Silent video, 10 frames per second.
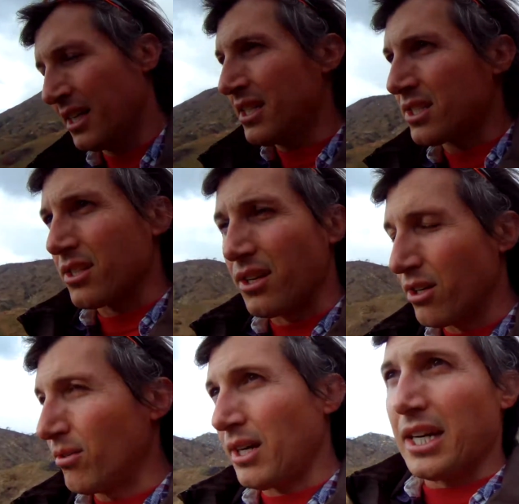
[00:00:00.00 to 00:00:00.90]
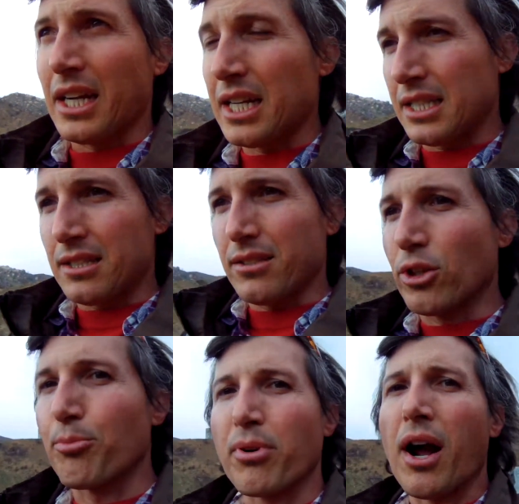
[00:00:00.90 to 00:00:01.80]
So I got this
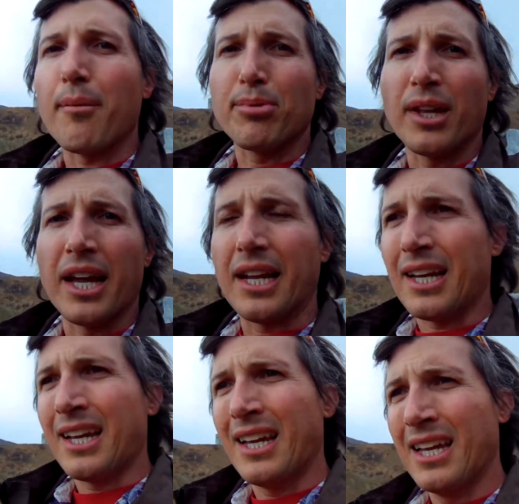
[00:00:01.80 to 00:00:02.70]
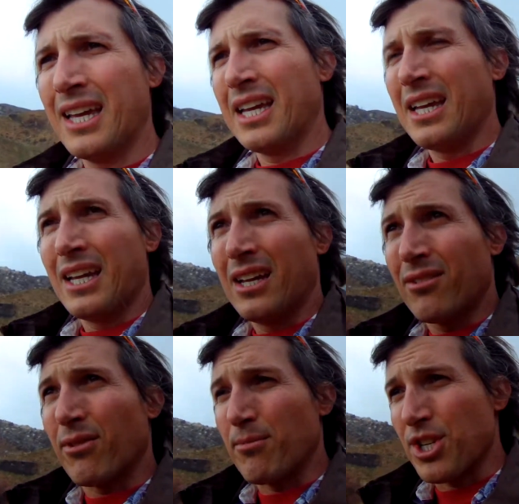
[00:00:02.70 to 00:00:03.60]
little prop plane
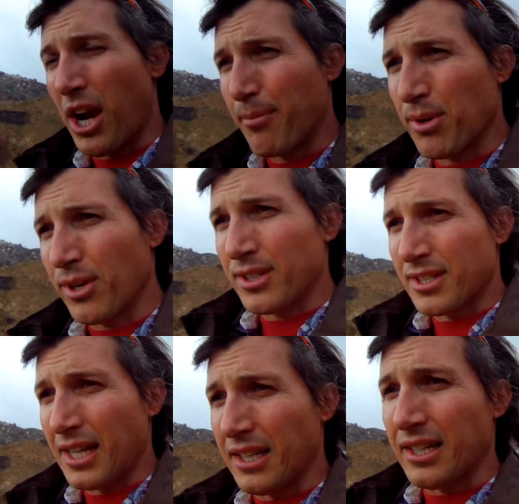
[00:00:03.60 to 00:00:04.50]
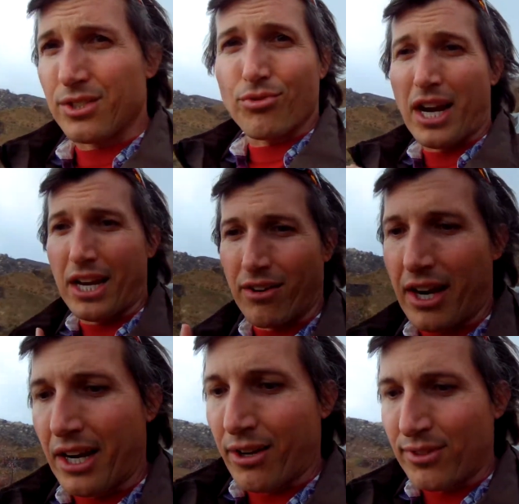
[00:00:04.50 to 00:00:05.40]
from Jaipur to Delhi. It's raining right
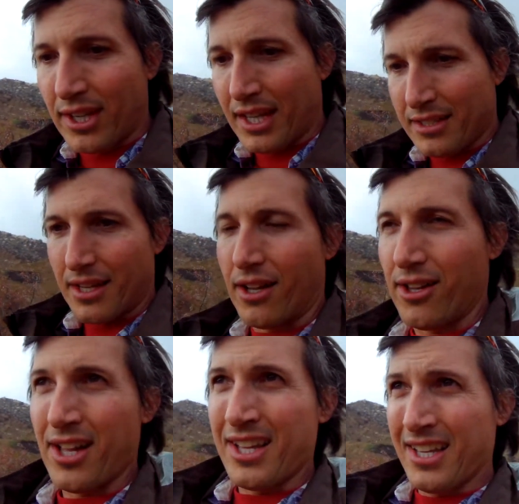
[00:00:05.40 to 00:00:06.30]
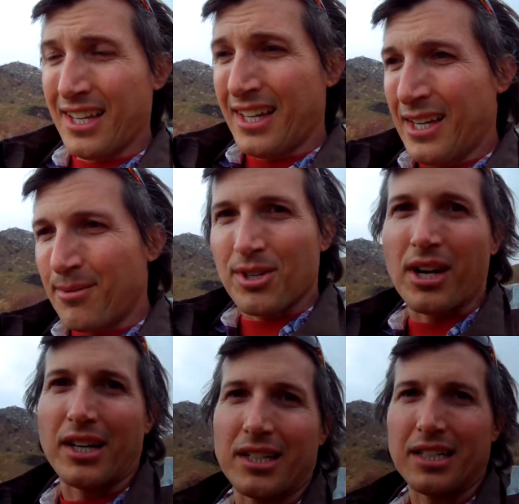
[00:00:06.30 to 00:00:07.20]
now, if you can't tell.
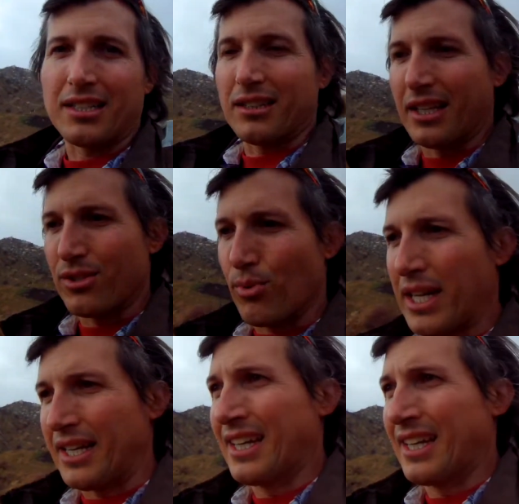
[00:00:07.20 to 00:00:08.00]
Trying not to get the lens wet.